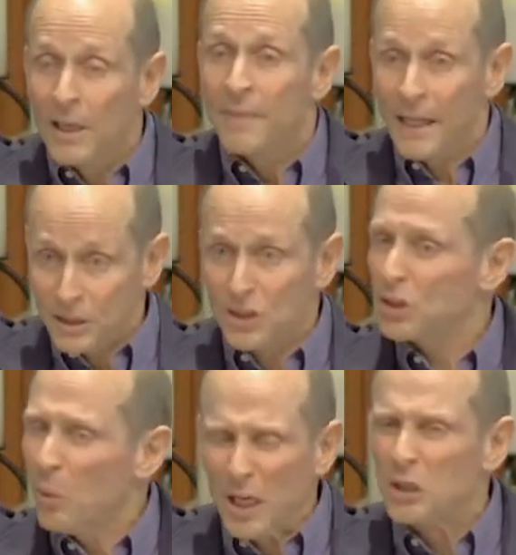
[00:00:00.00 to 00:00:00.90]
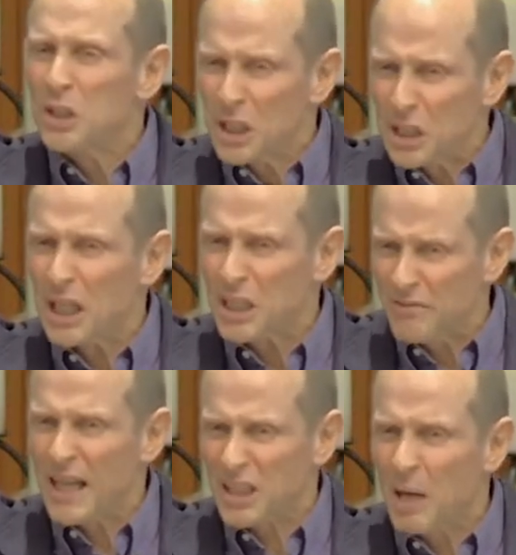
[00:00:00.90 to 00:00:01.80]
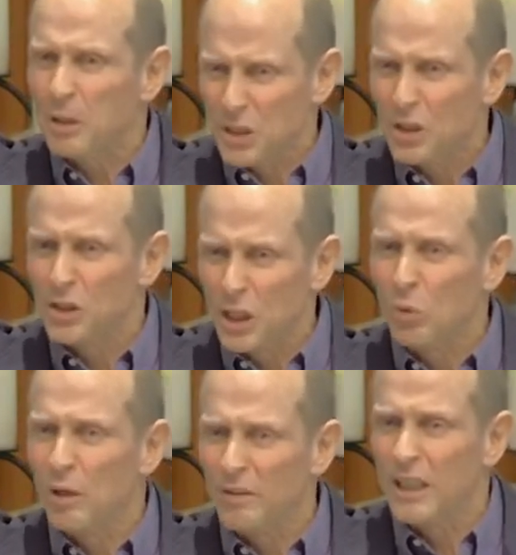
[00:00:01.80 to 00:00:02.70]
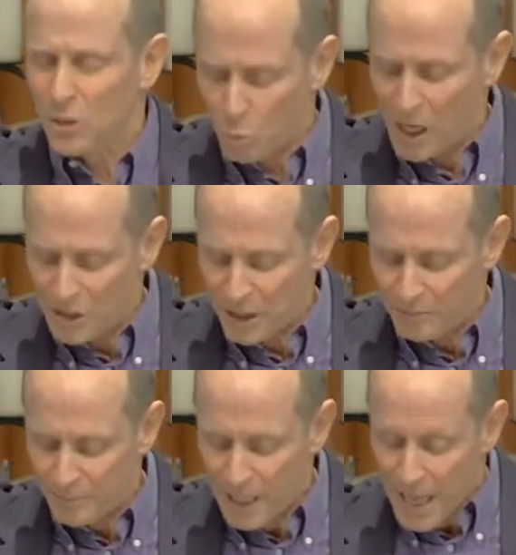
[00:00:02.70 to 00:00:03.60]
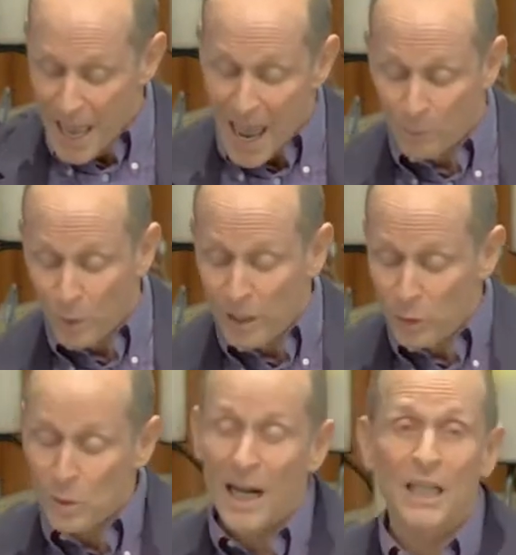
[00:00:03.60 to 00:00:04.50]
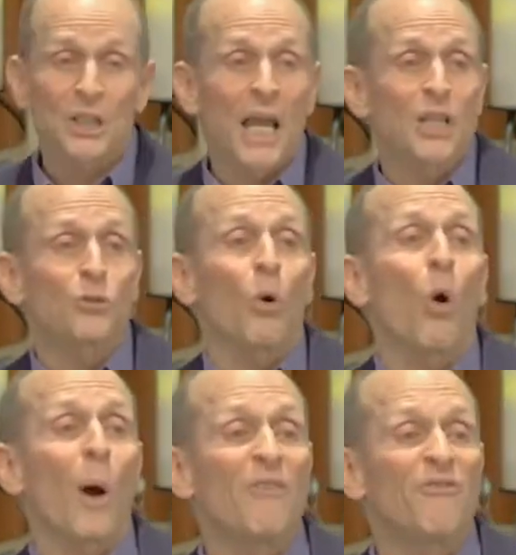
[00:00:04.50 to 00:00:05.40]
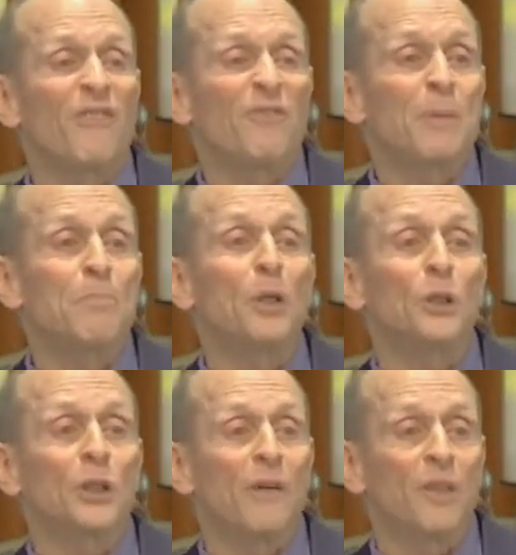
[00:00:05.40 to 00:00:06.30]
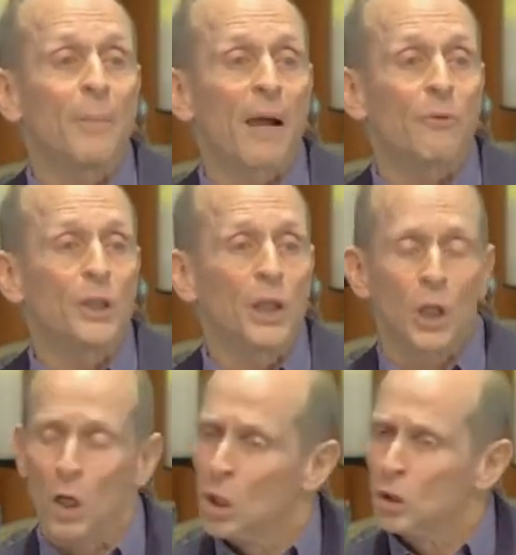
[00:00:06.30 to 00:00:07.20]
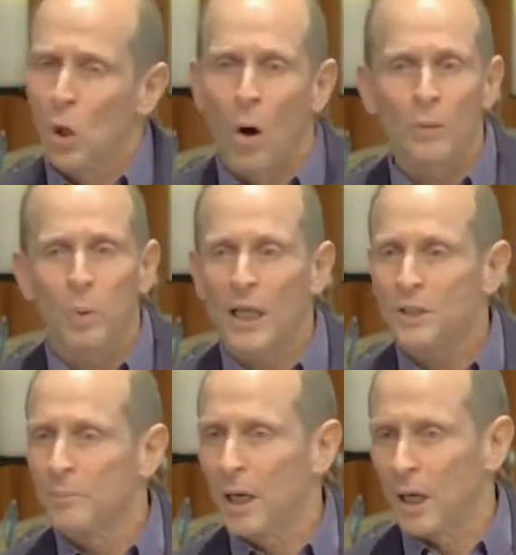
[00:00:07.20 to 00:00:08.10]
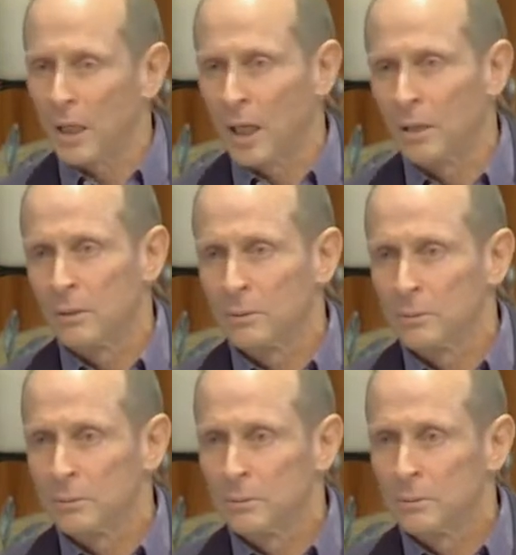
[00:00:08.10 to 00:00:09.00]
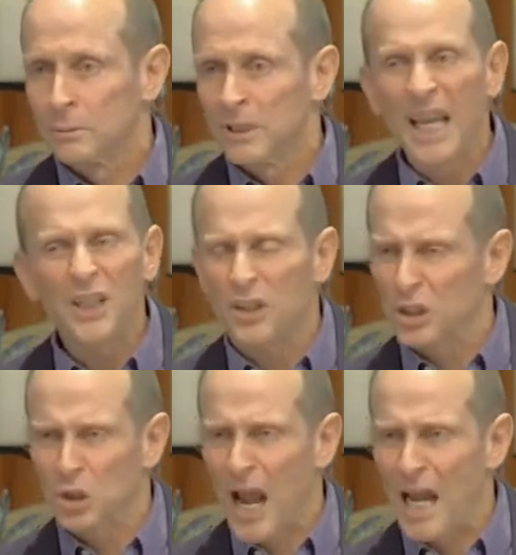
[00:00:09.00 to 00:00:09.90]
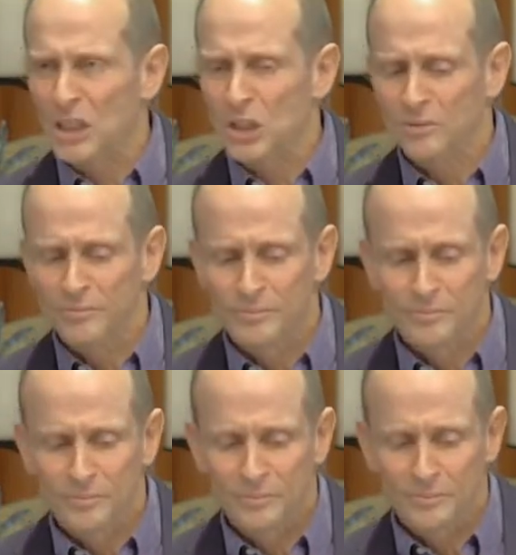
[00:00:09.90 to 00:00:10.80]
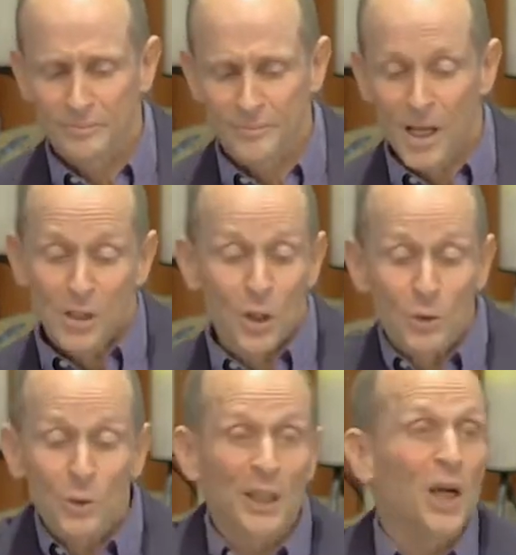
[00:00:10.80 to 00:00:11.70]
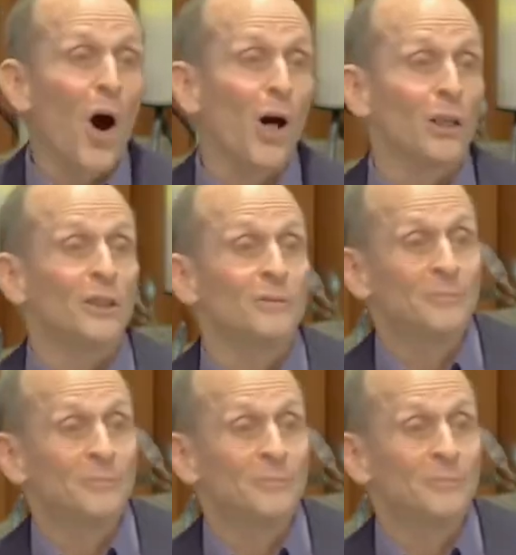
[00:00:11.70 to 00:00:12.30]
That's so energy intensive. That's how much energy equivalent is wasted. And we in the United States throw away 50 billion of them every year. God bless America. Into the trash. So duty called.